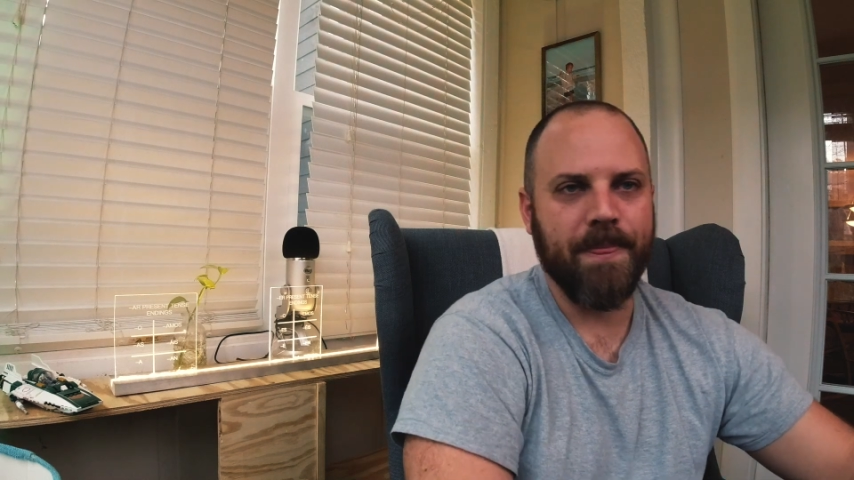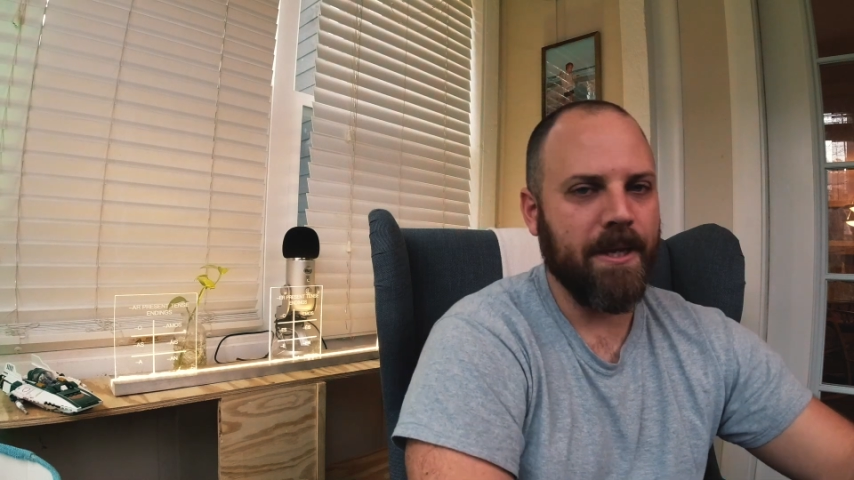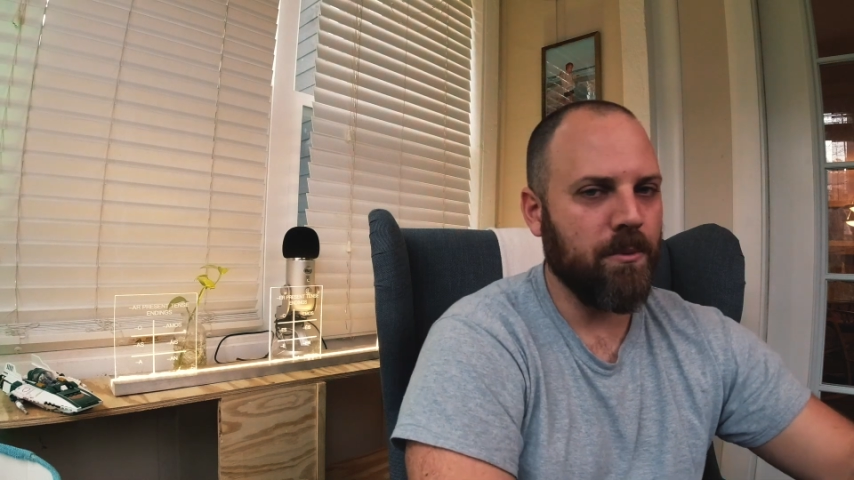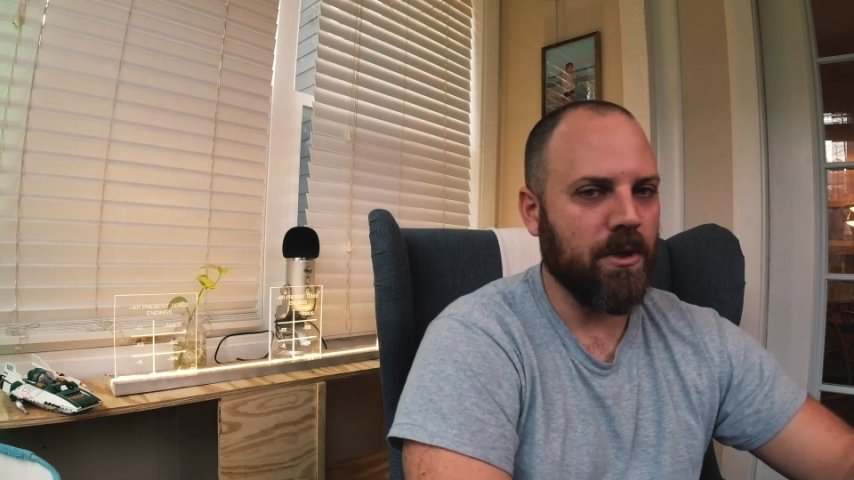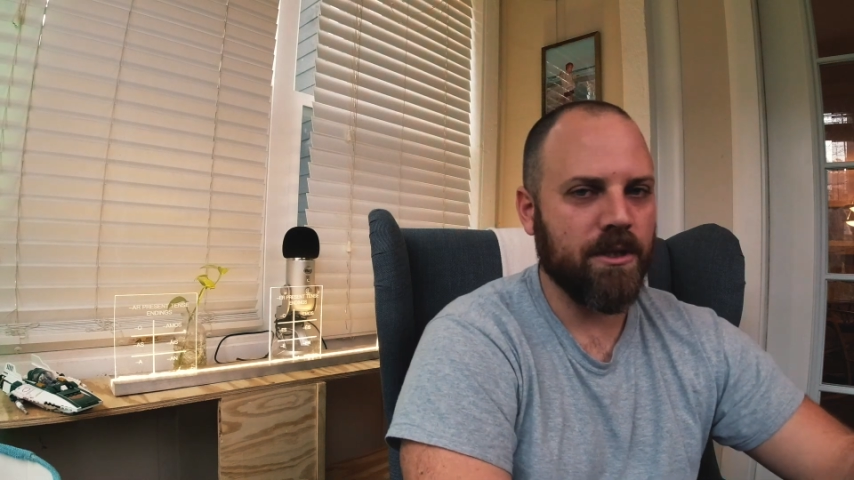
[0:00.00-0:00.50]

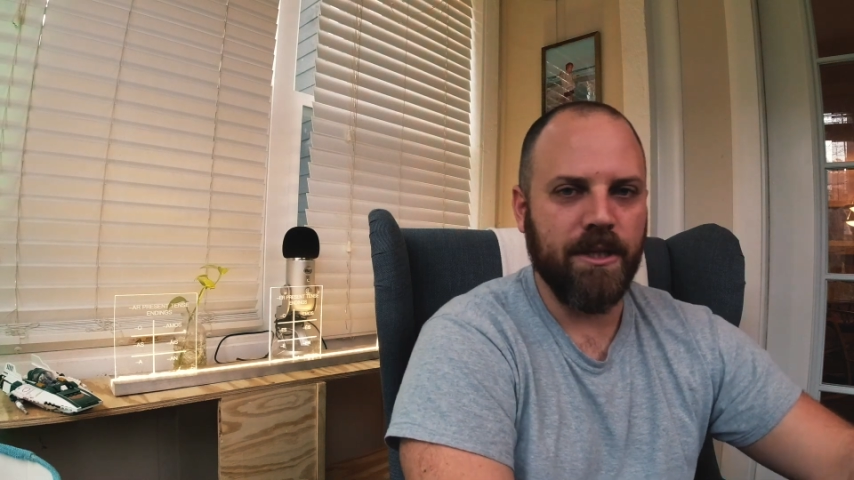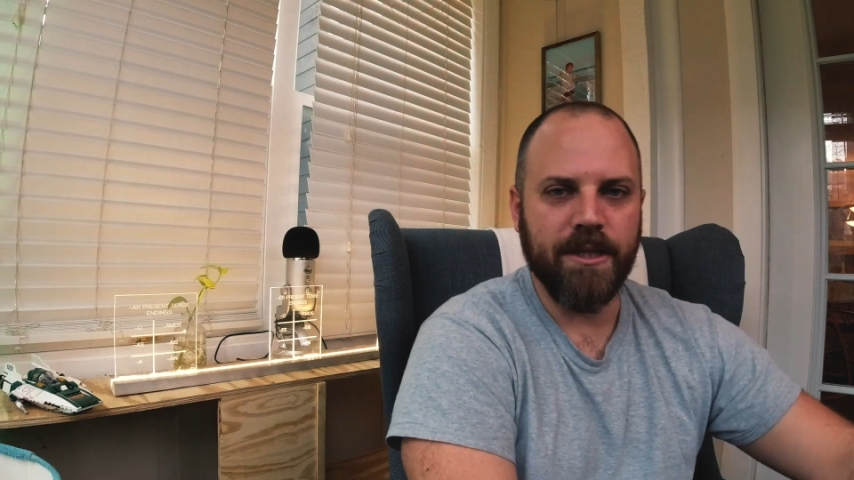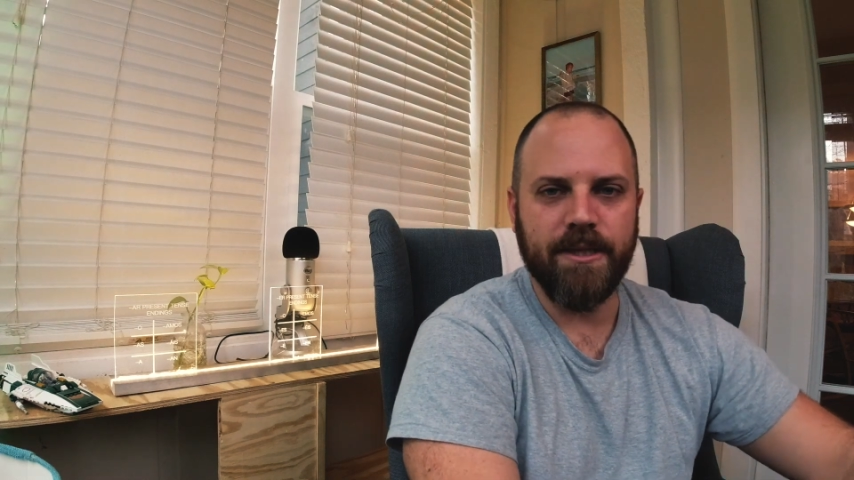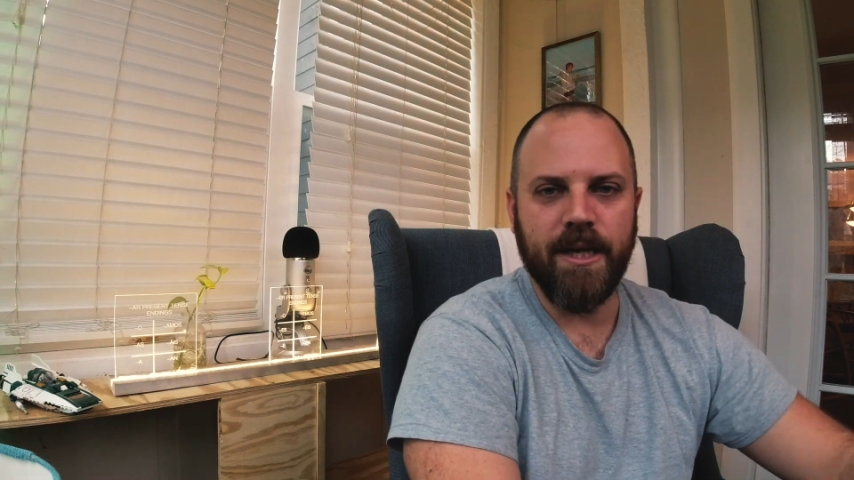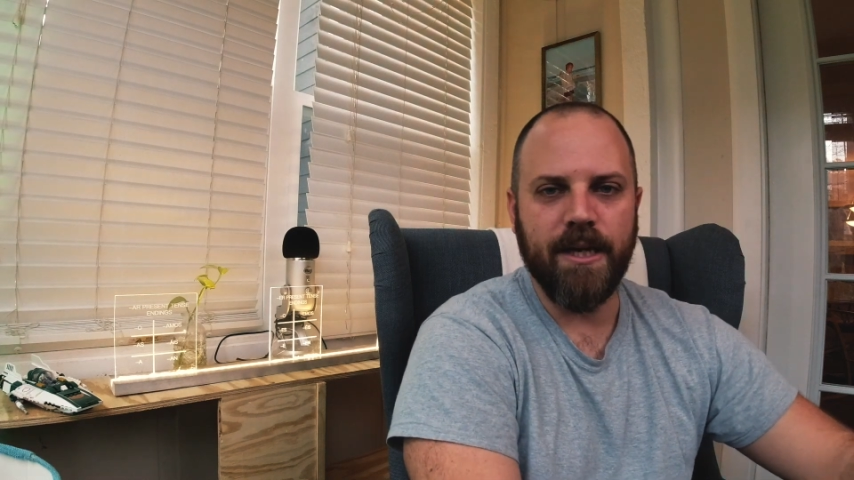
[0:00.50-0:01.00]
They work
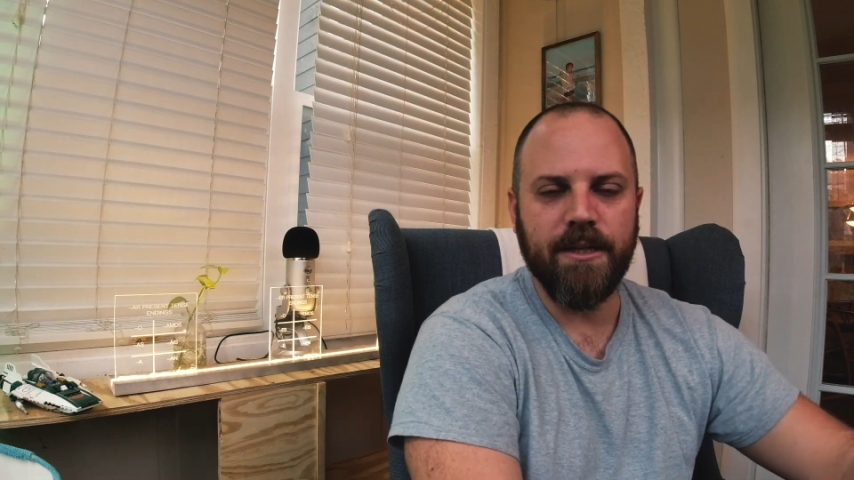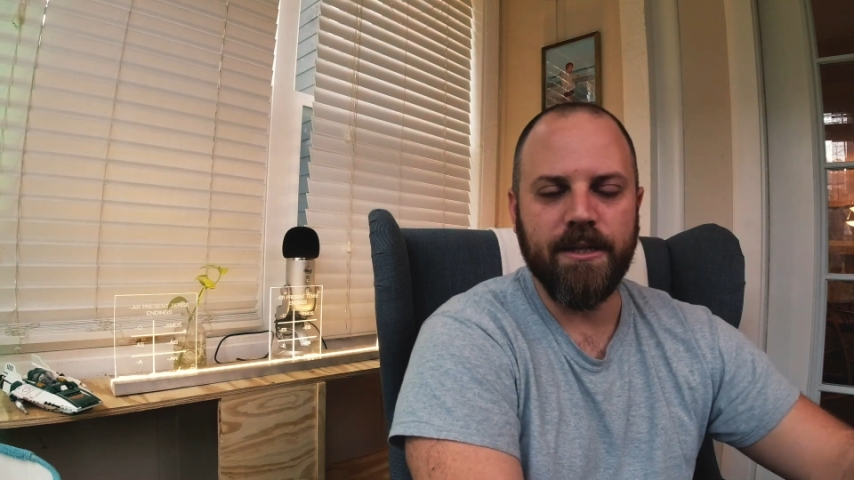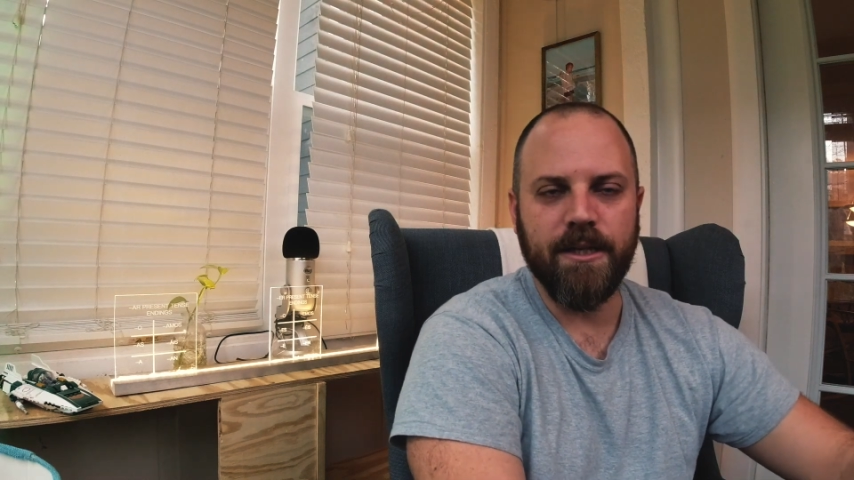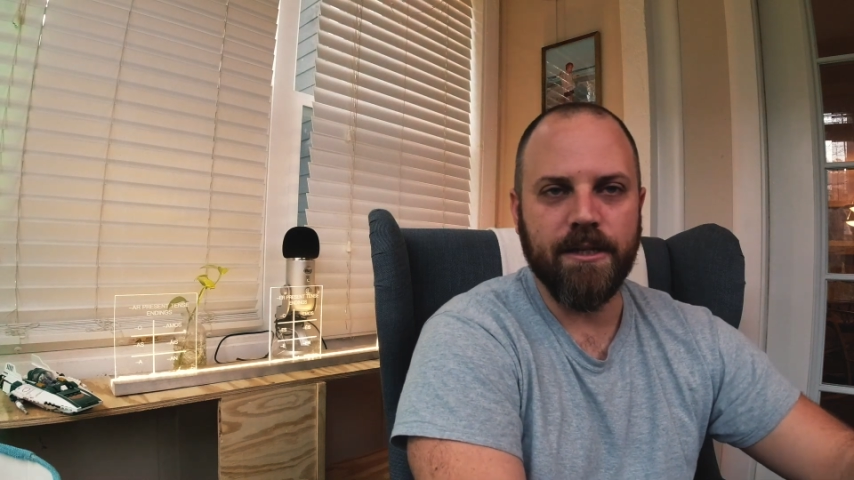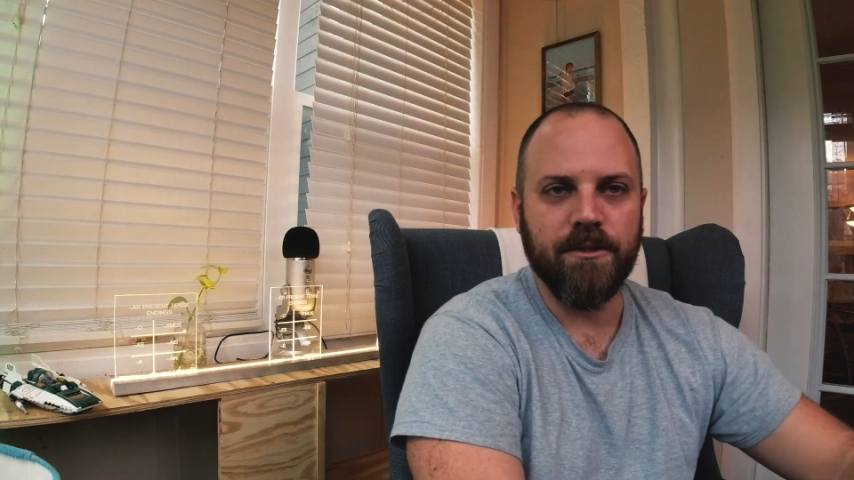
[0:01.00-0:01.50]
like that
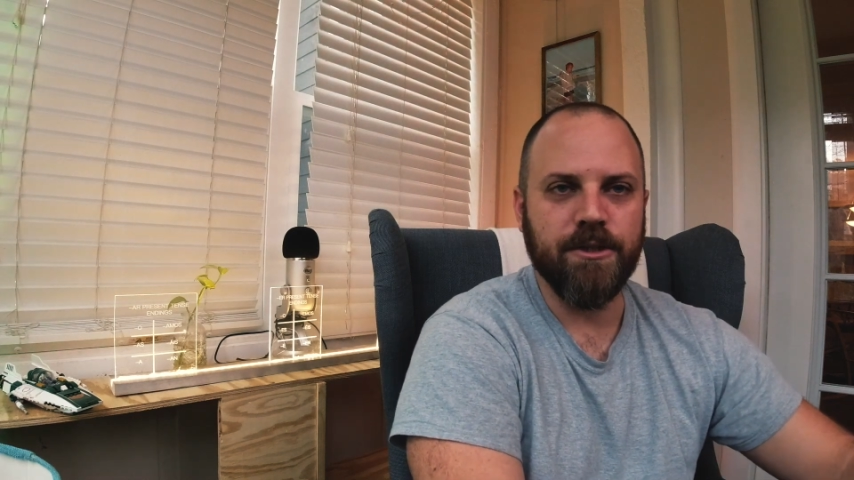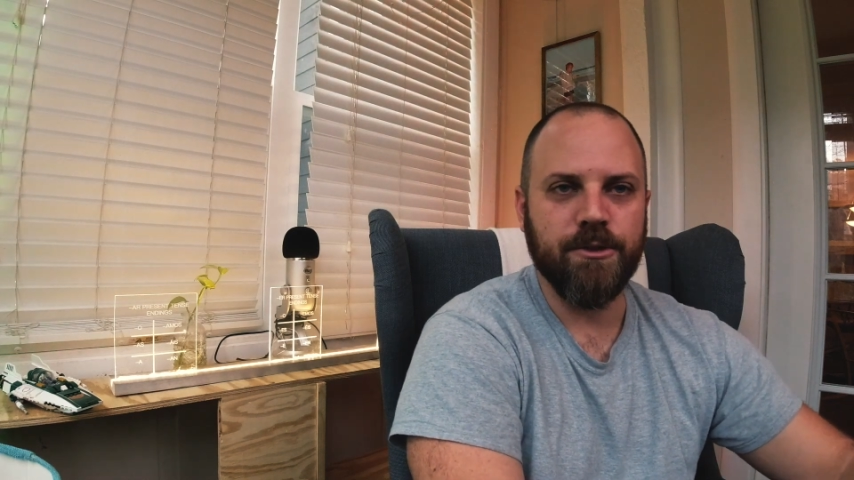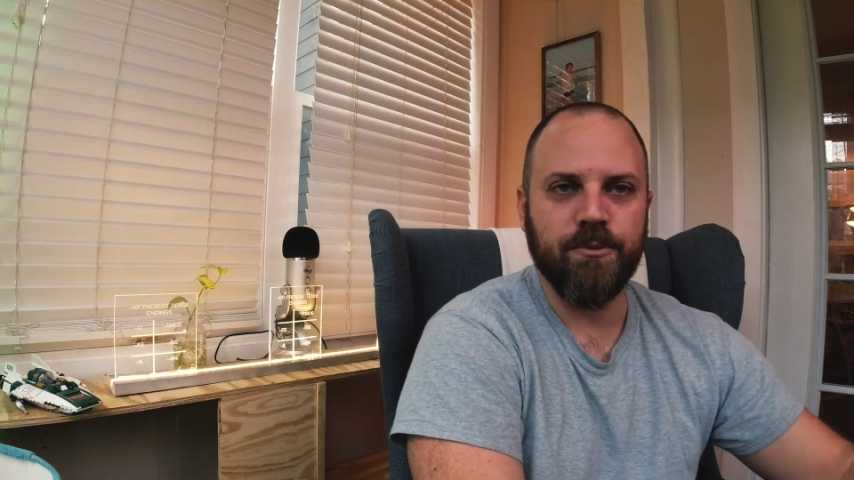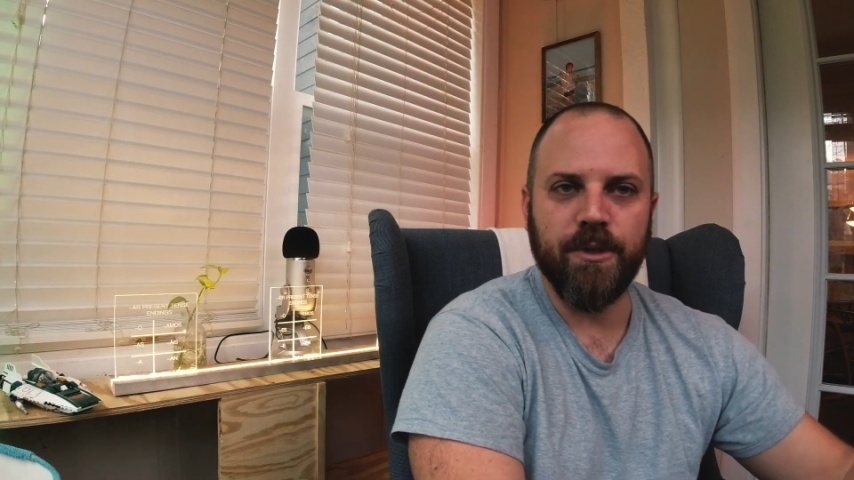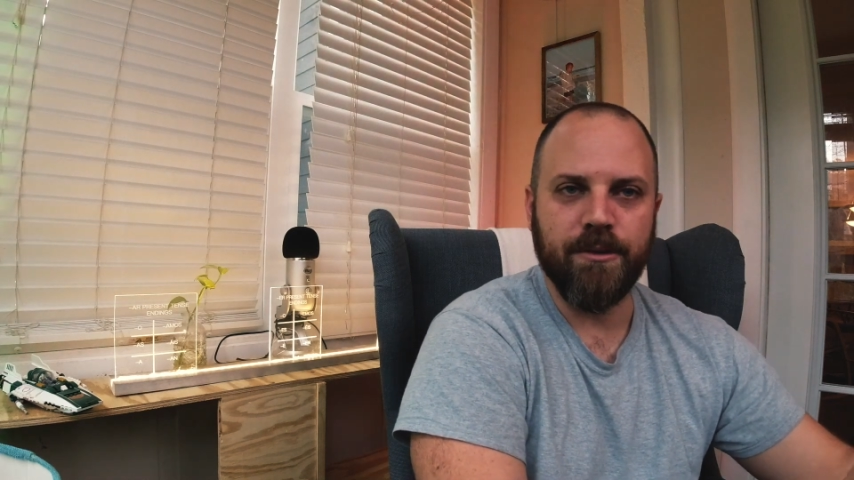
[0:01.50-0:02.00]
in
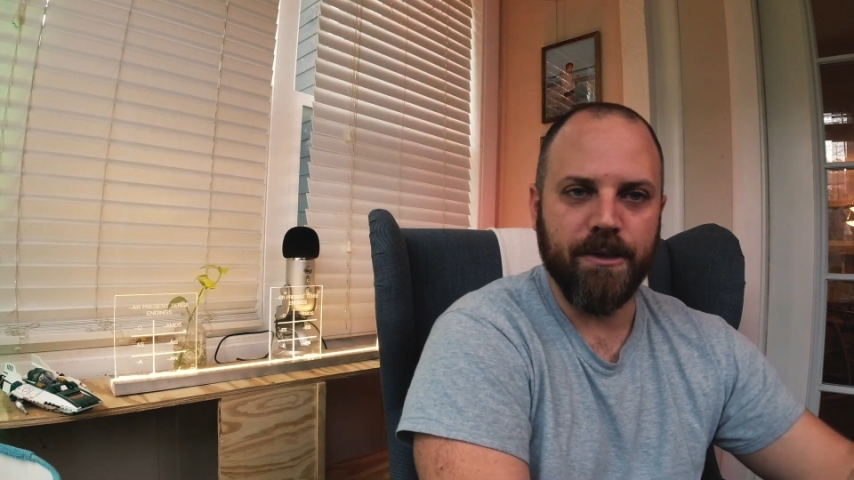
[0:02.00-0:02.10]
English with